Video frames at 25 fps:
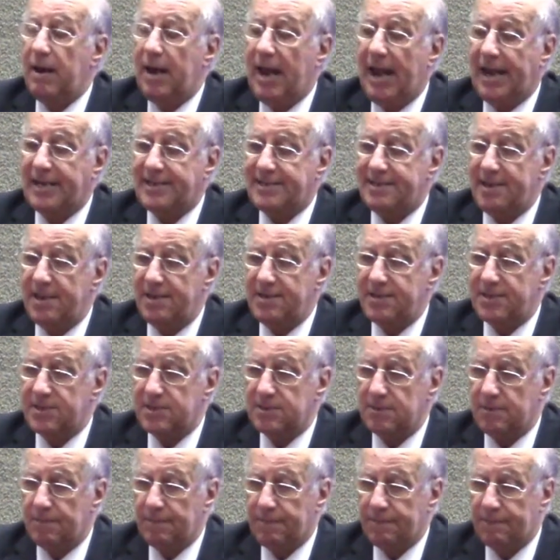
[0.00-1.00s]

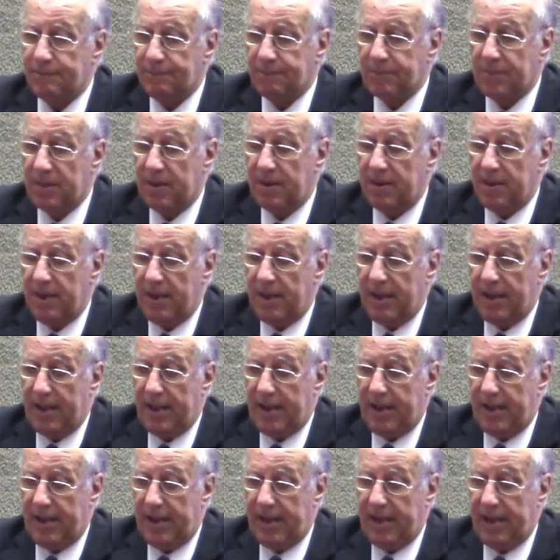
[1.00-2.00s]
accidents
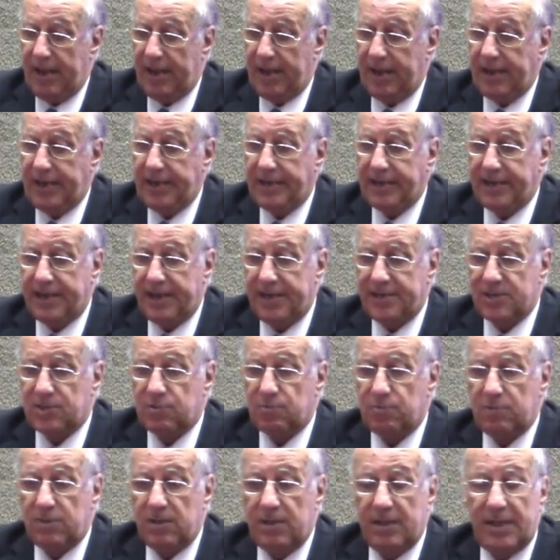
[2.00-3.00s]
in case
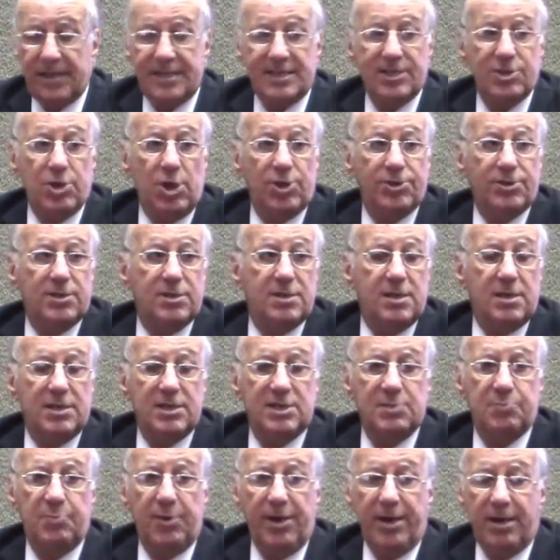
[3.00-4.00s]
it's not
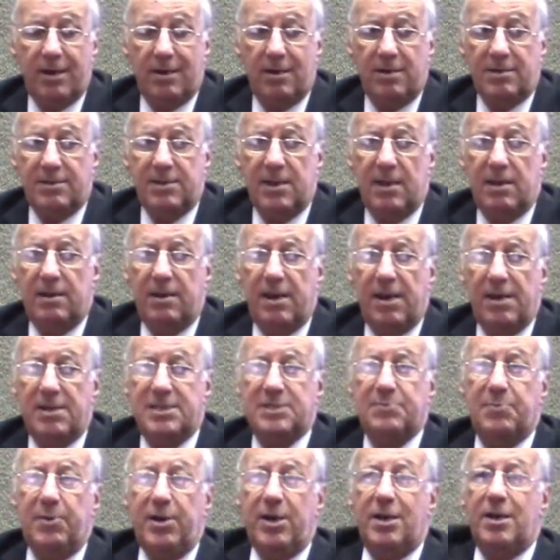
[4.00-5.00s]
sprinkled. And a
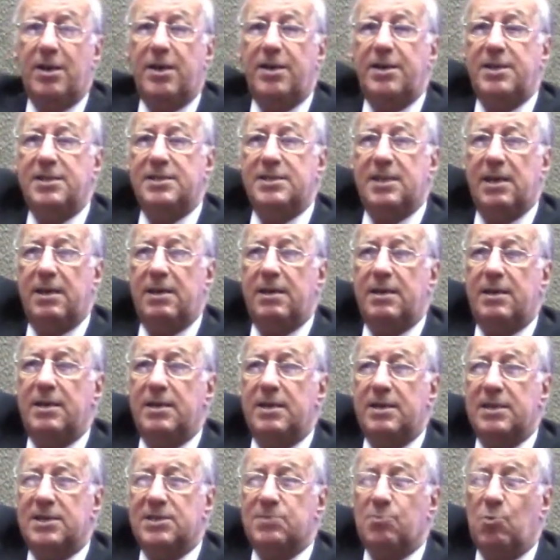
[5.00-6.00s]
sprinkler is a
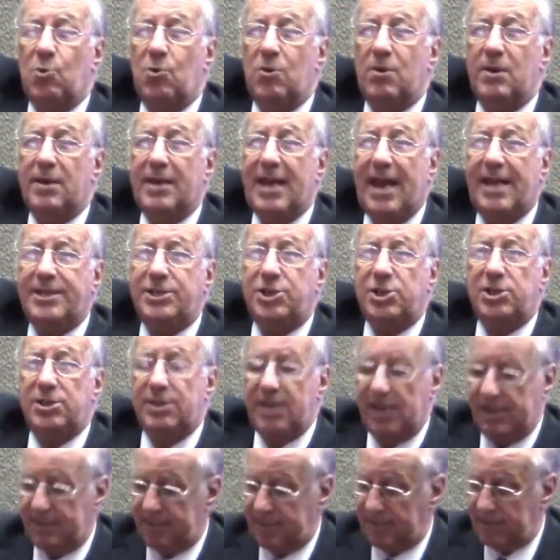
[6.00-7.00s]
small gadget
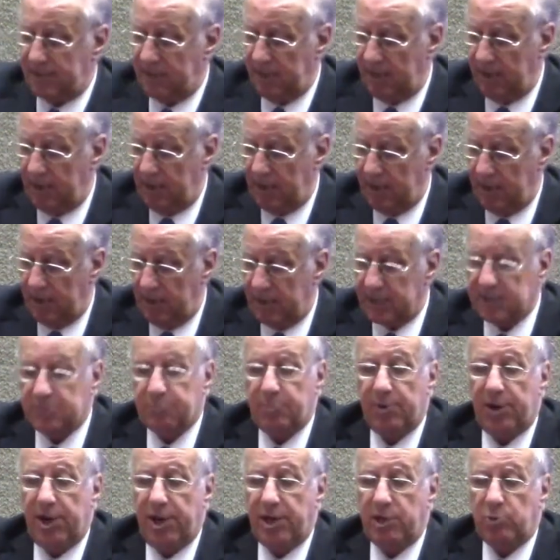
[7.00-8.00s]
that
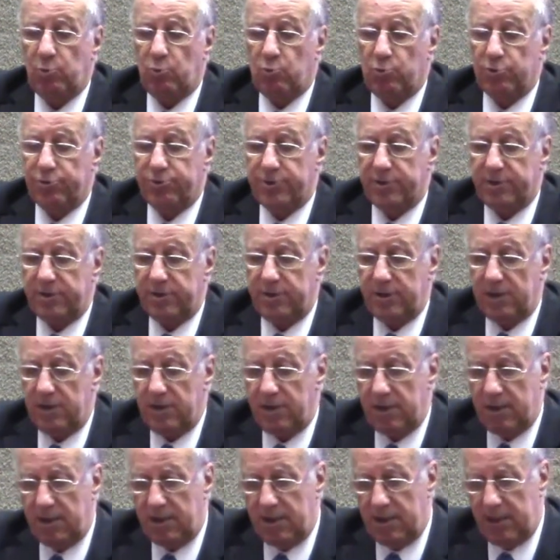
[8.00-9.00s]
sprays water
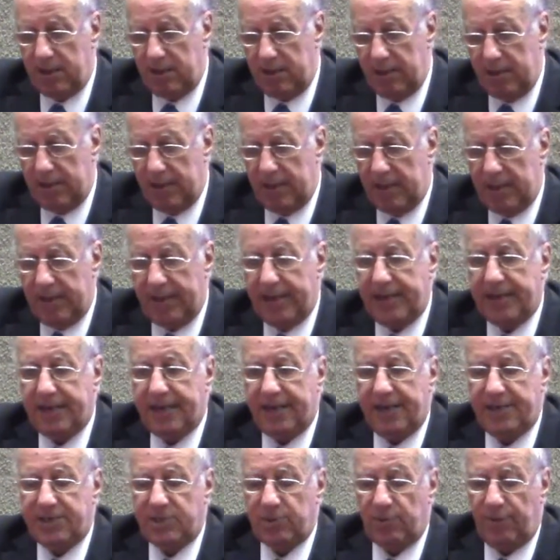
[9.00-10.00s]
in
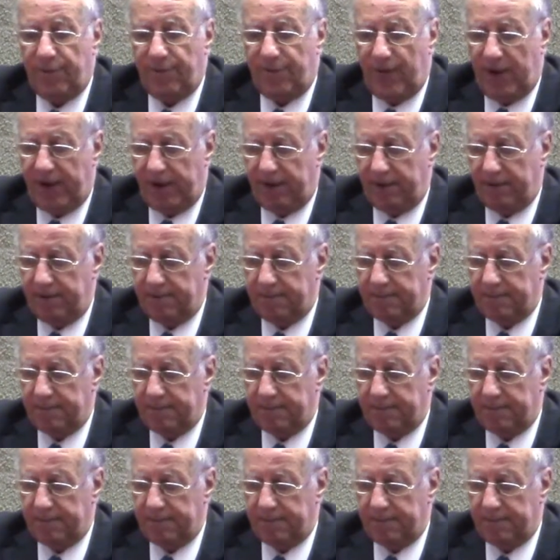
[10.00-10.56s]
case of fire.